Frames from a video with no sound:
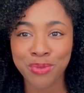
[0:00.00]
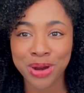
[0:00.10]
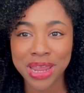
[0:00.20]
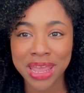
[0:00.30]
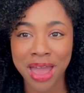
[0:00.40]

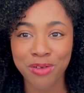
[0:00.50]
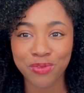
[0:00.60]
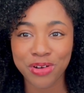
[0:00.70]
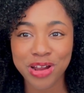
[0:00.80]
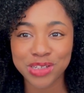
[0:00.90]
working out
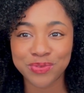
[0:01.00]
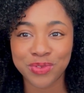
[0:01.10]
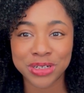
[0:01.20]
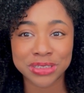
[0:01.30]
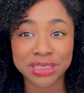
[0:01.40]
for us
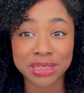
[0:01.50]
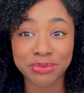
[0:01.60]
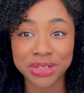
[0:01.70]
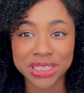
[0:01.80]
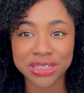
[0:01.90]
for some
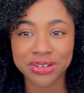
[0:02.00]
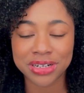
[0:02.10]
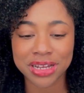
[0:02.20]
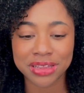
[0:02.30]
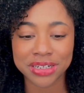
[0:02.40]
reason or
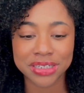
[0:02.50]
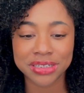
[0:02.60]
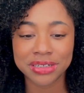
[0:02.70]
another.